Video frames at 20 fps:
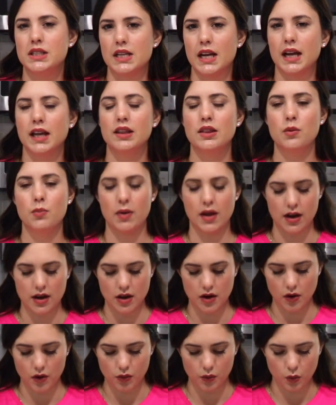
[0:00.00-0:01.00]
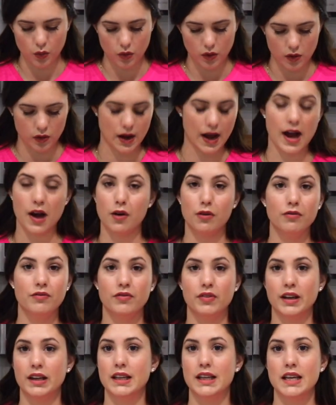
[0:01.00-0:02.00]
day depending on how I'm
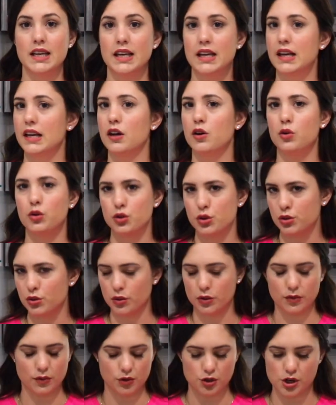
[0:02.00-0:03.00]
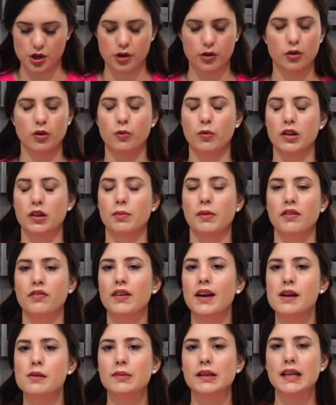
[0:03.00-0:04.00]
feeling, and I also share them with my
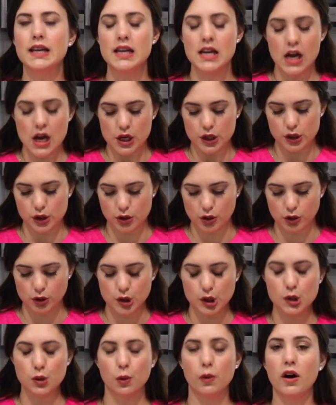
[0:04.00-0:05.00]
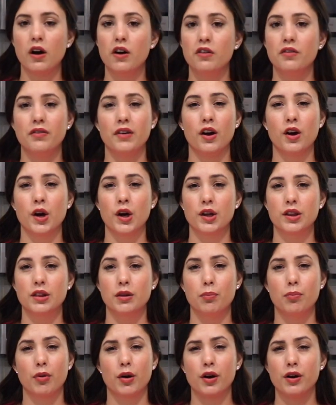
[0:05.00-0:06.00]
family. So 12 are
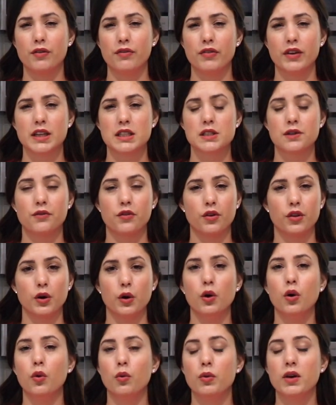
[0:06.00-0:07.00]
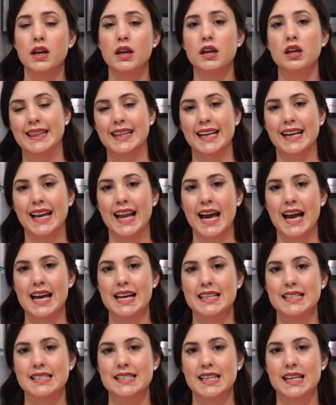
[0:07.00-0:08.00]
the perfect for the whole week. They
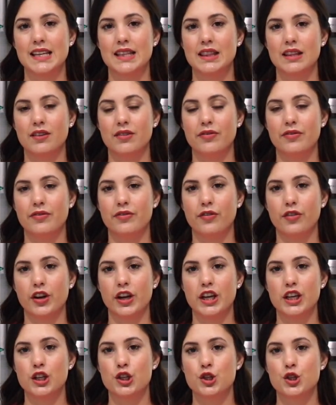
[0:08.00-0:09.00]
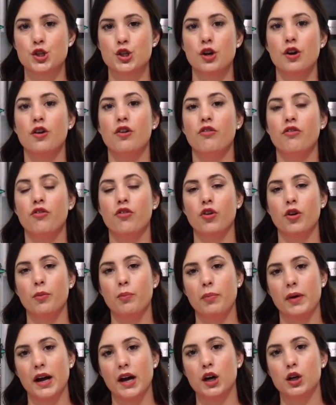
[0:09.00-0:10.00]
last in the fridge for
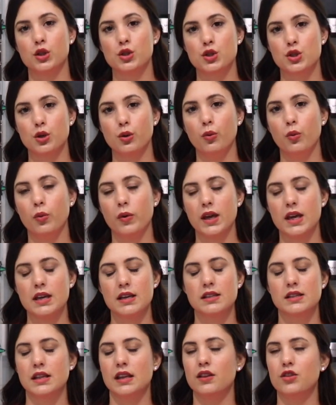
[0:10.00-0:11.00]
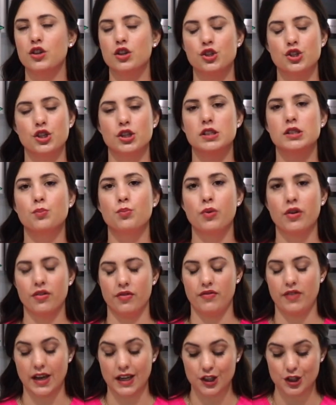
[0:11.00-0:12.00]
about 2 weeks and they're just
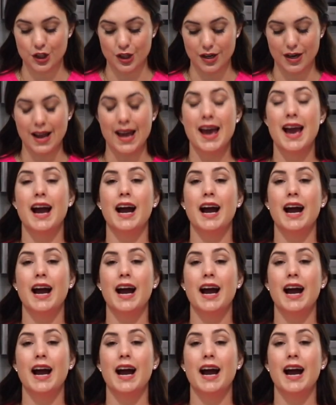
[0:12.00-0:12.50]
perfection.